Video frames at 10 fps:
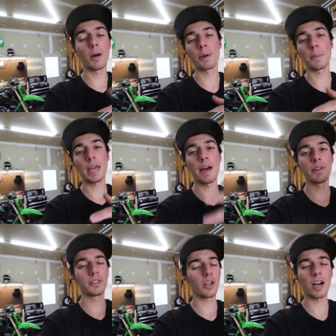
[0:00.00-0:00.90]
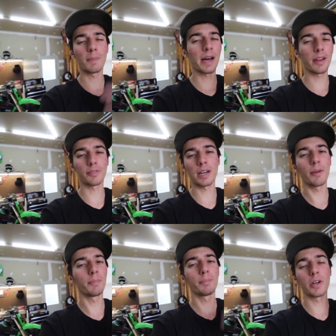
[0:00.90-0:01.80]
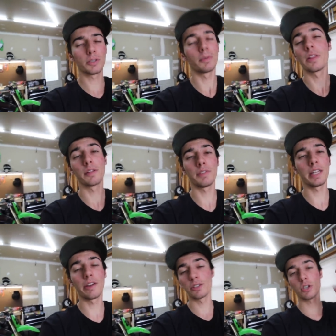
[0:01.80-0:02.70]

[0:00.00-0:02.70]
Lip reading: I'll probably have and talk about it throughout multiple other videos.